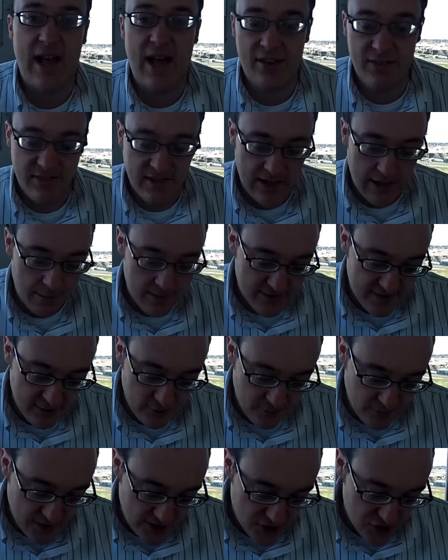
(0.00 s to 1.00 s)
last time and
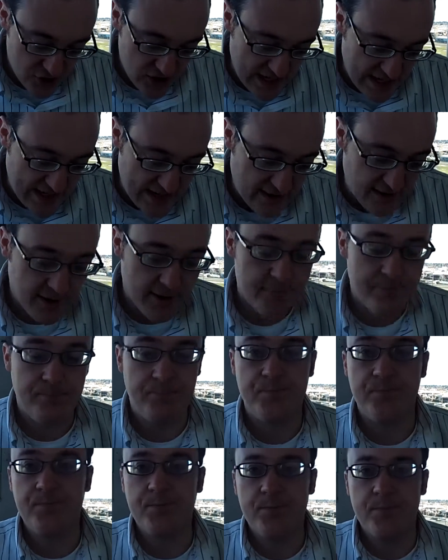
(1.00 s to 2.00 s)
still finished second.
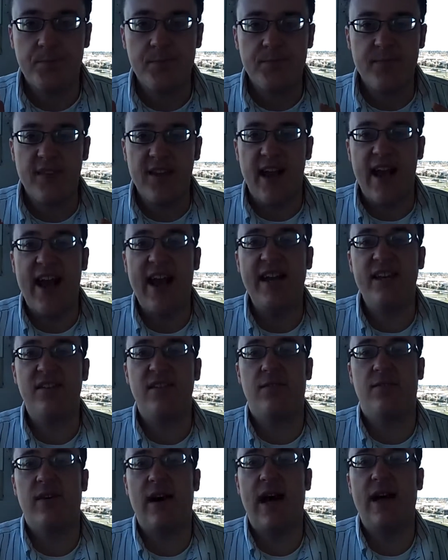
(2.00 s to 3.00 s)

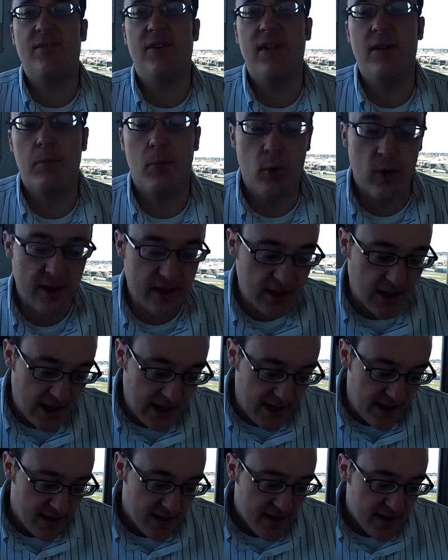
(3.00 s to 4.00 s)
8-5 on the morning
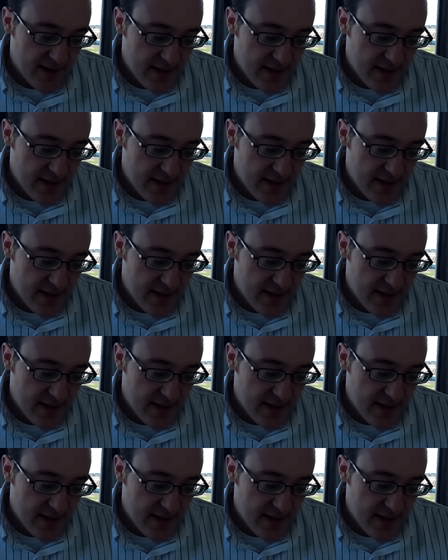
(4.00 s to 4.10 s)
line.